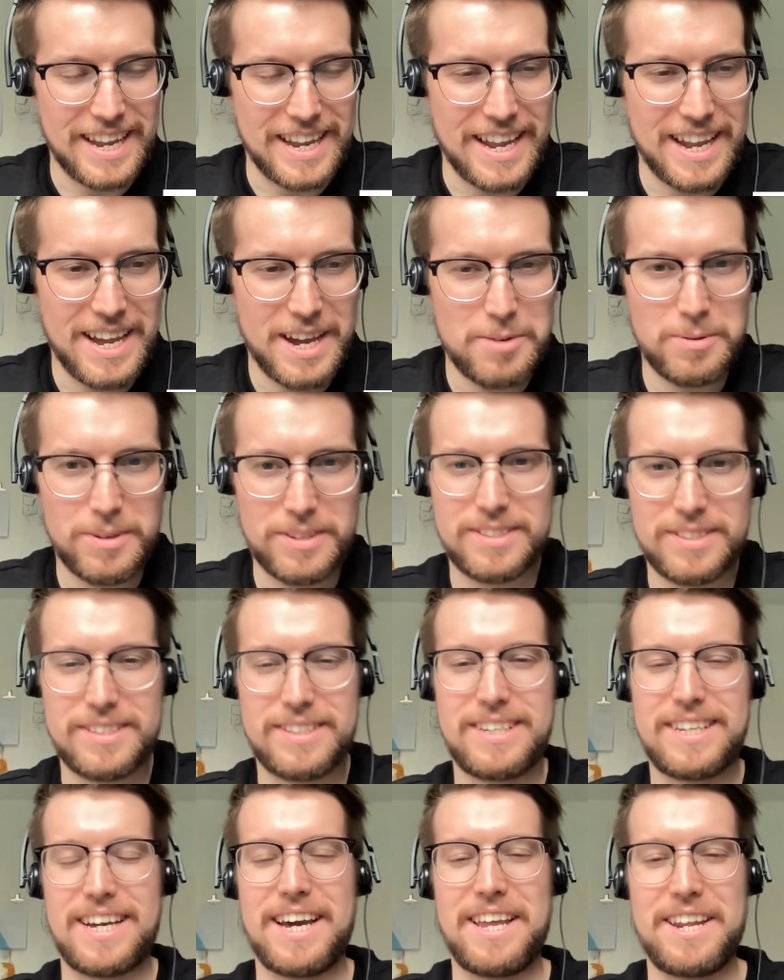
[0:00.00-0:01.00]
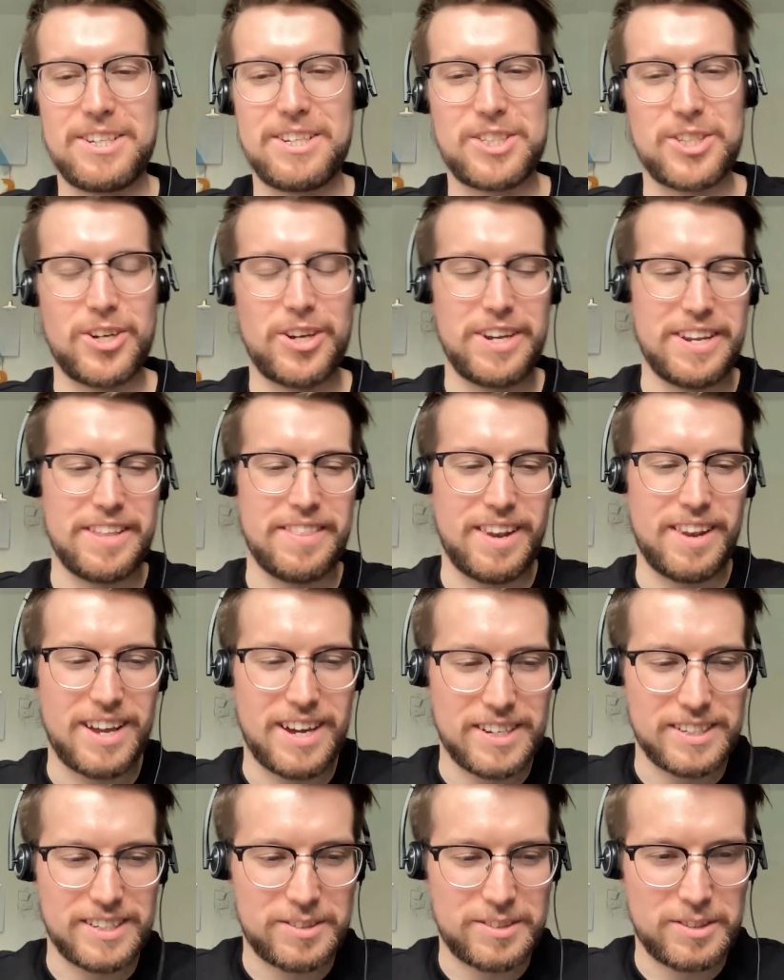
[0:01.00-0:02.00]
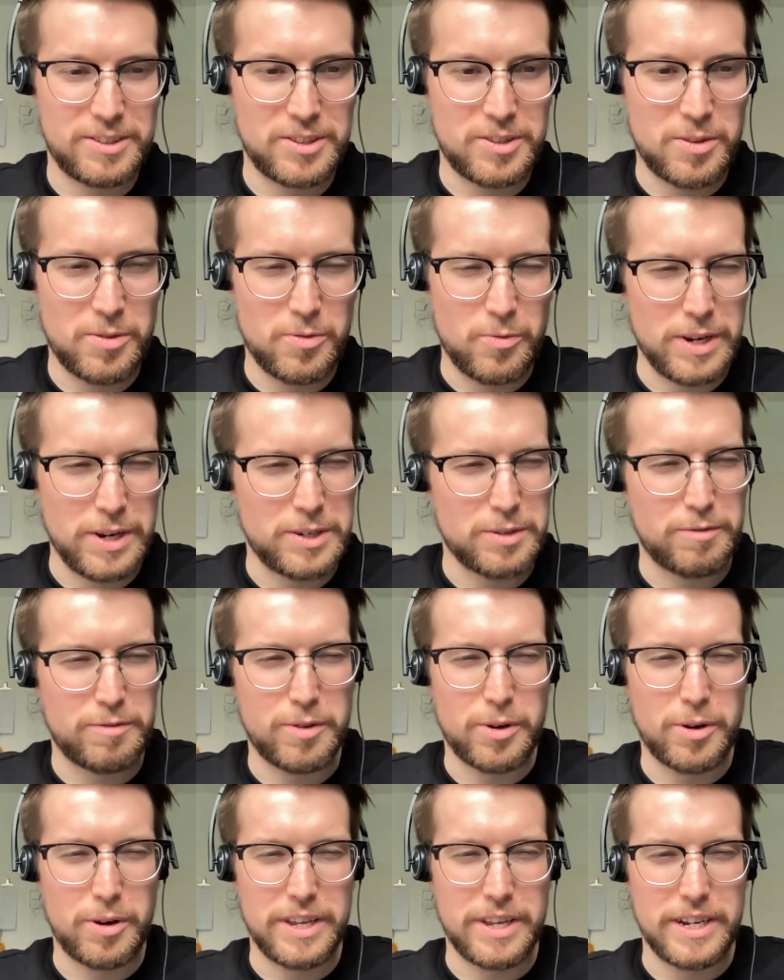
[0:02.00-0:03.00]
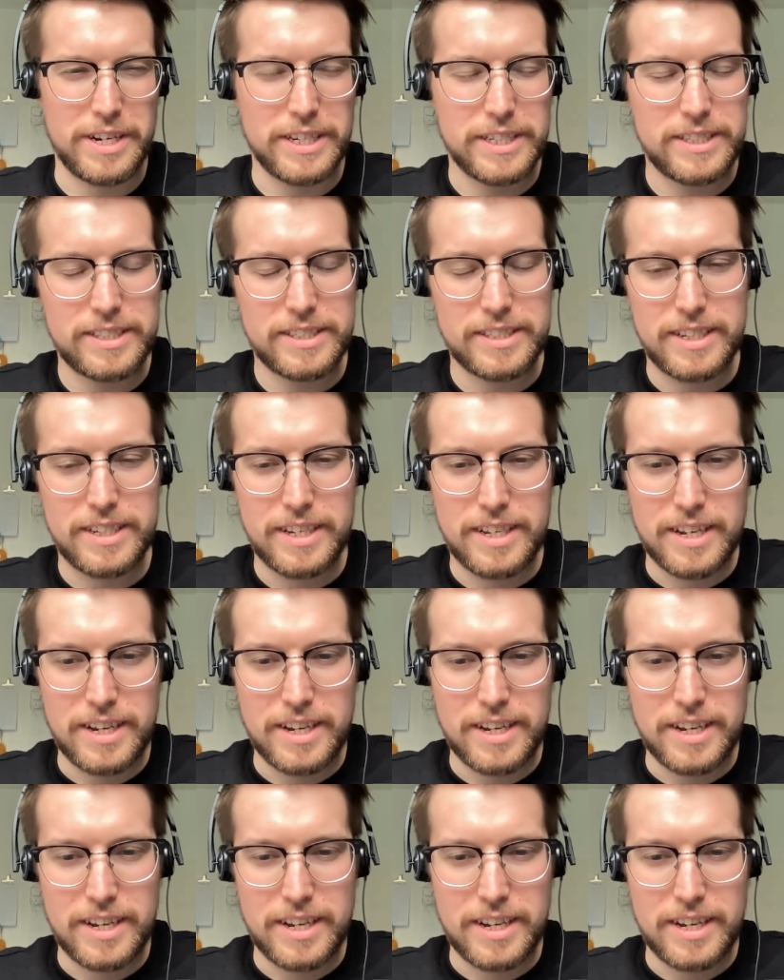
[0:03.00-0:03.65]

Yeah, it was kind of a journey in the last three to four years.